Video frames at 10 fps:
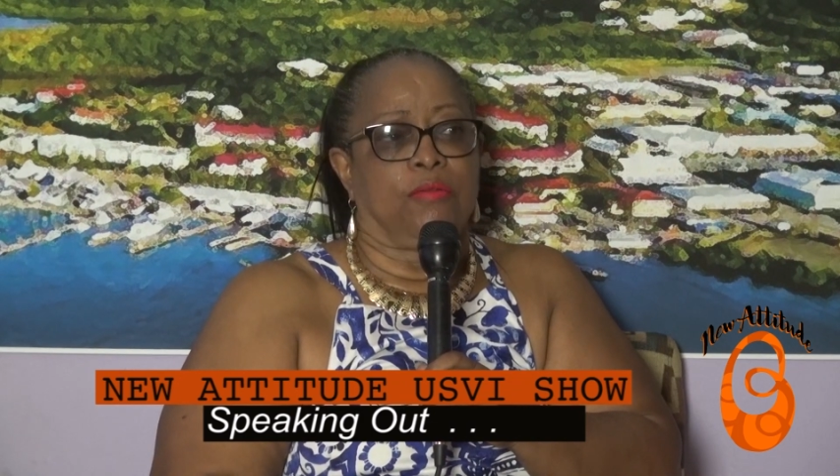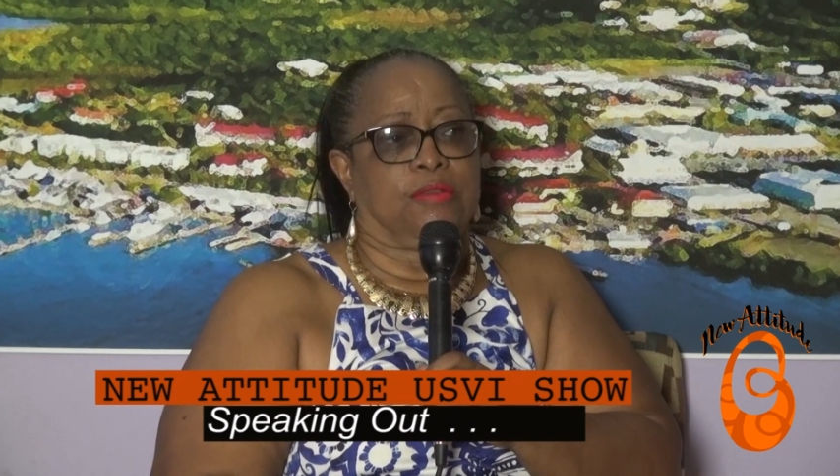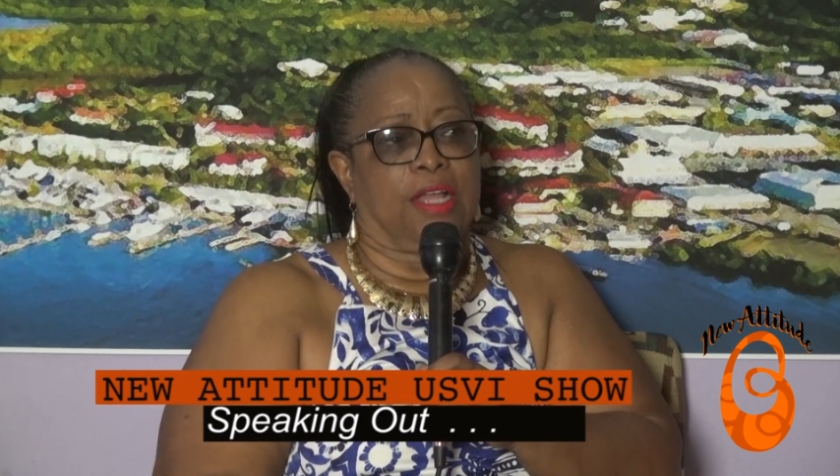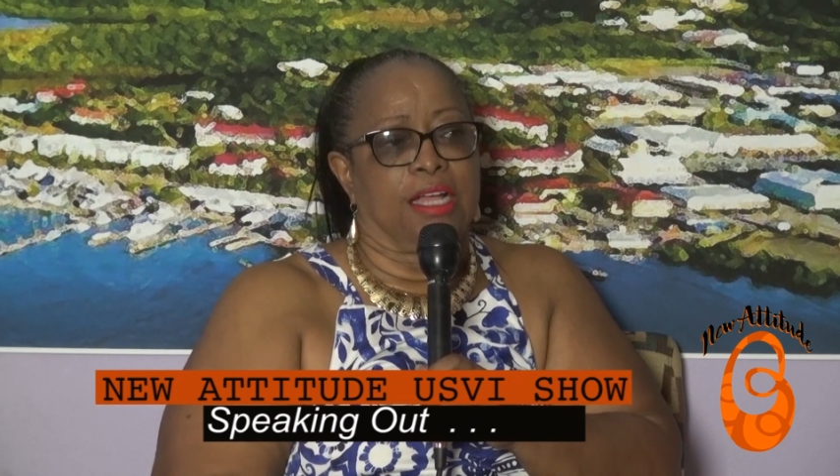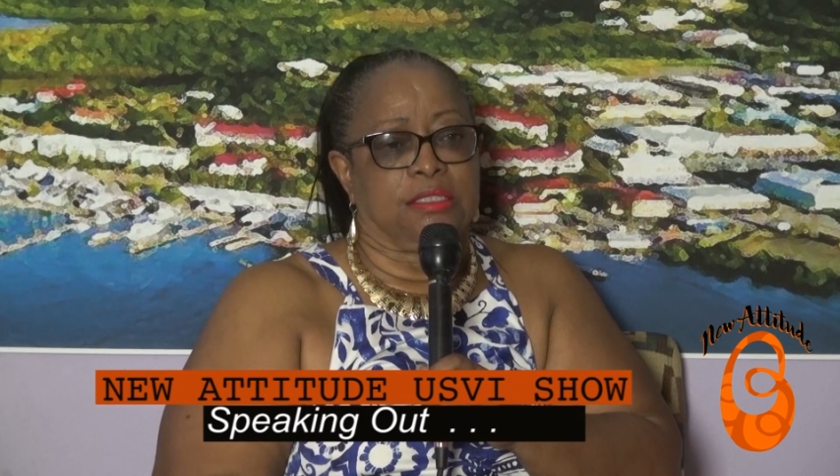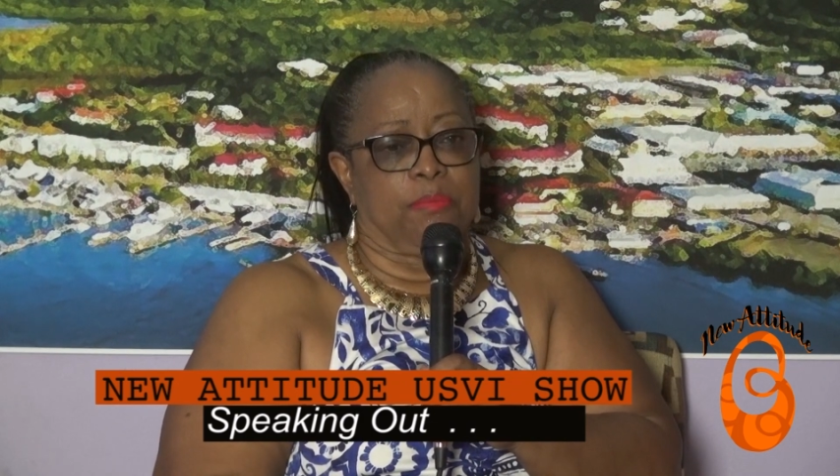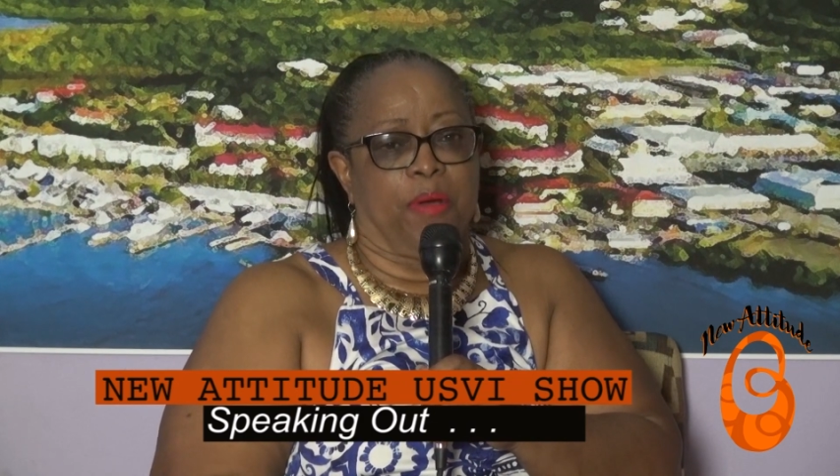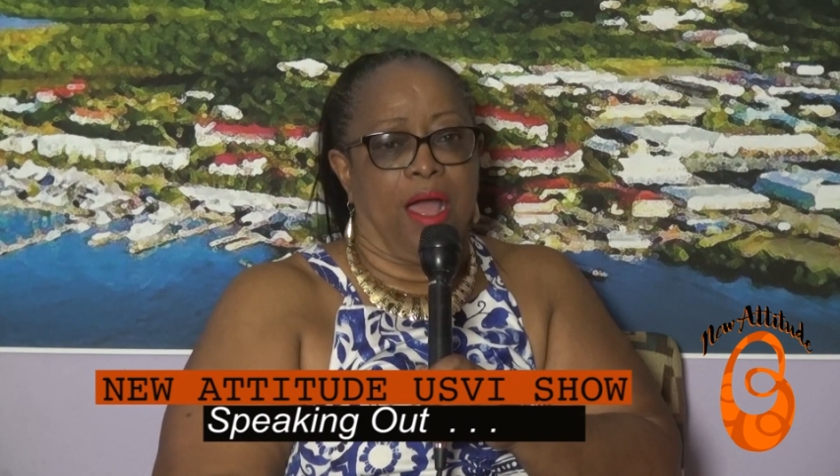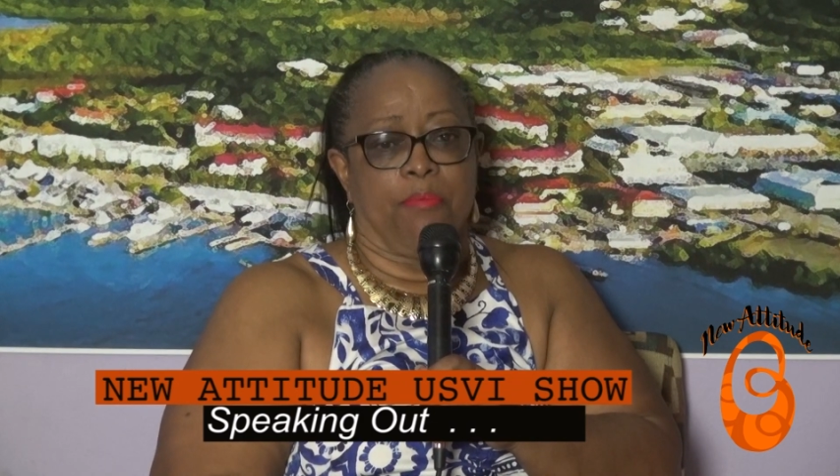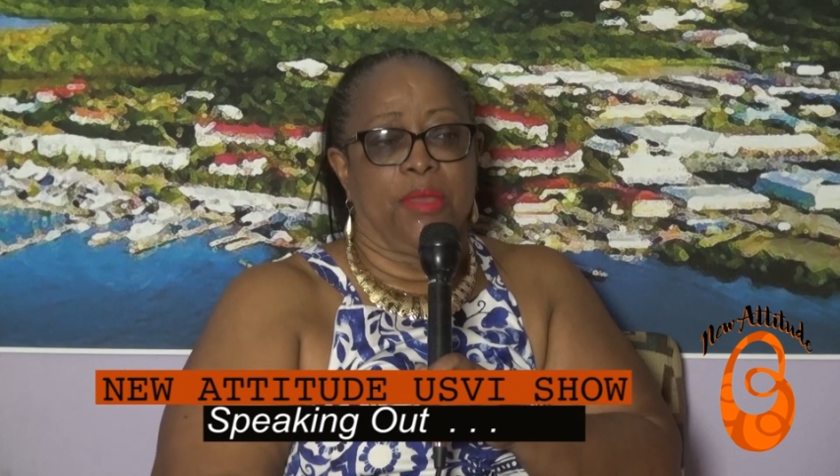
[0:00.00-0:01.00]
that
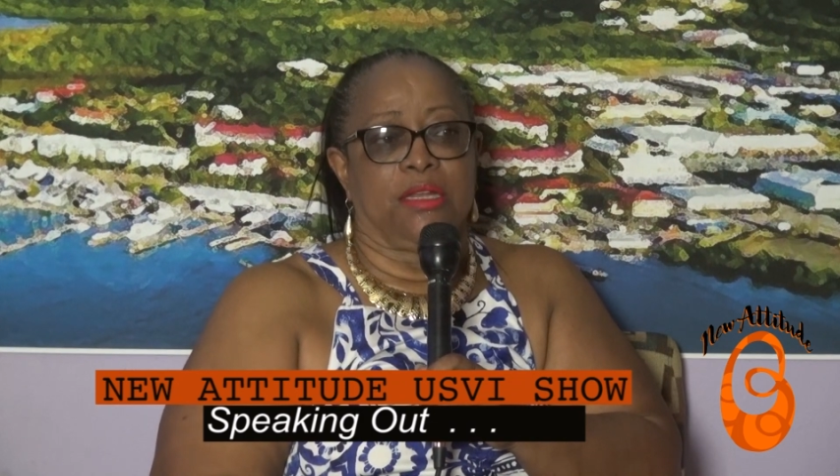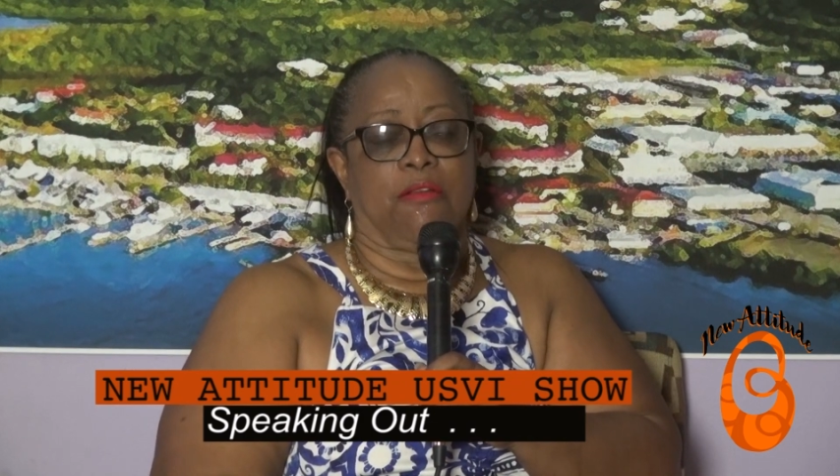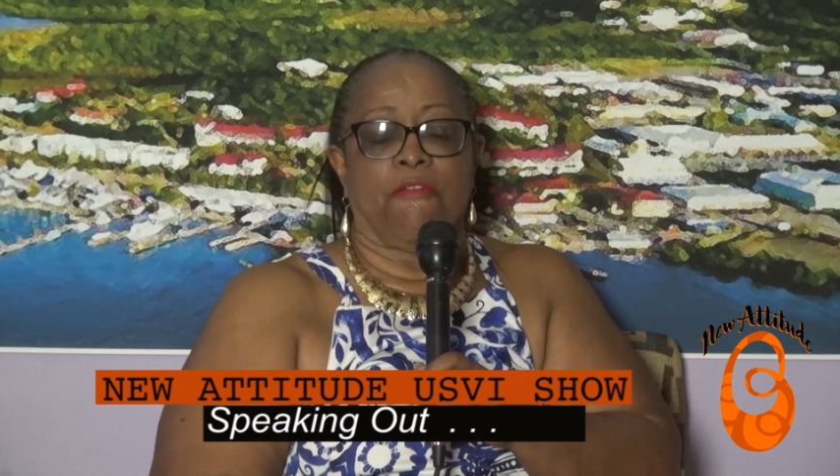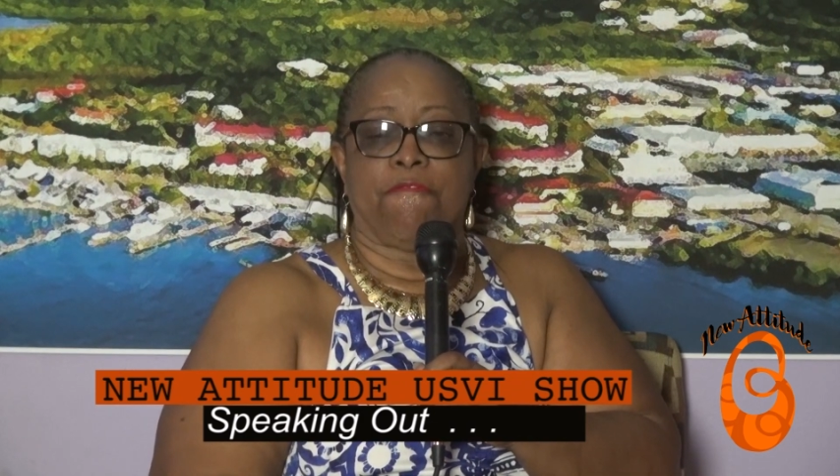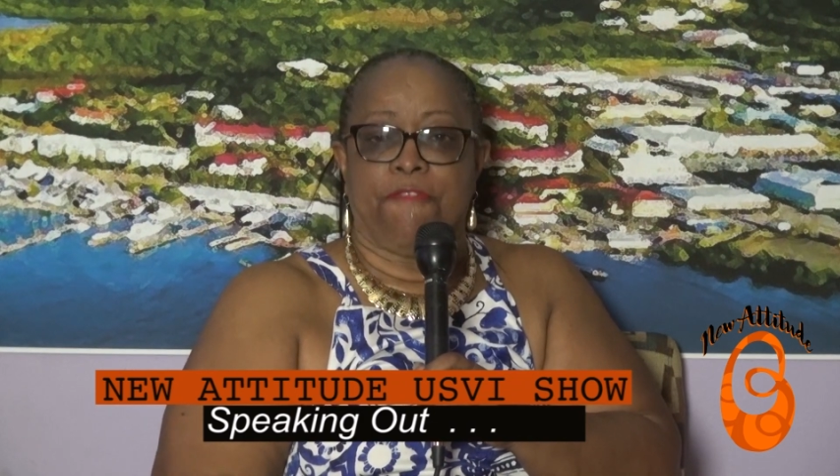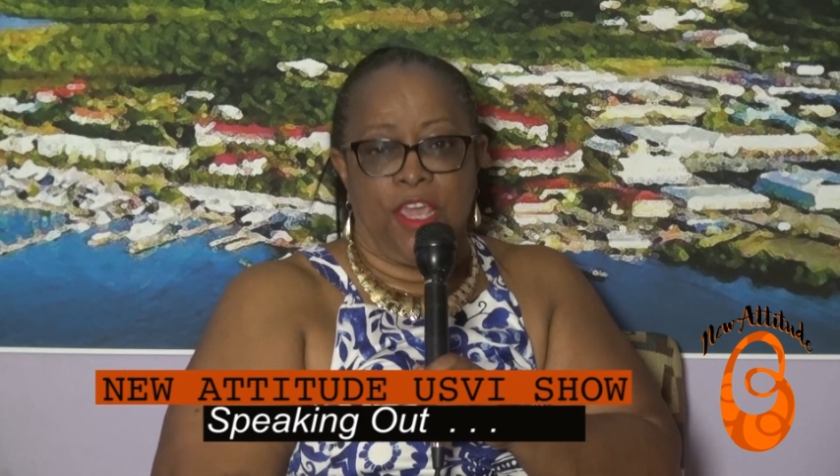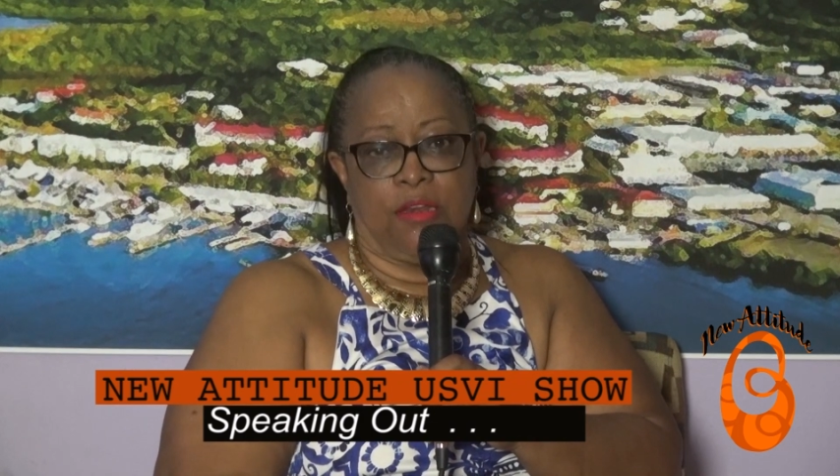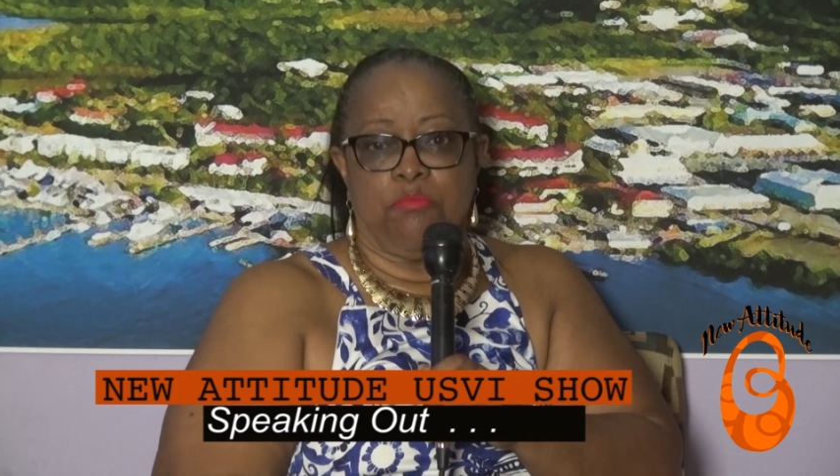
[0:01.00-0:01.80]
department feed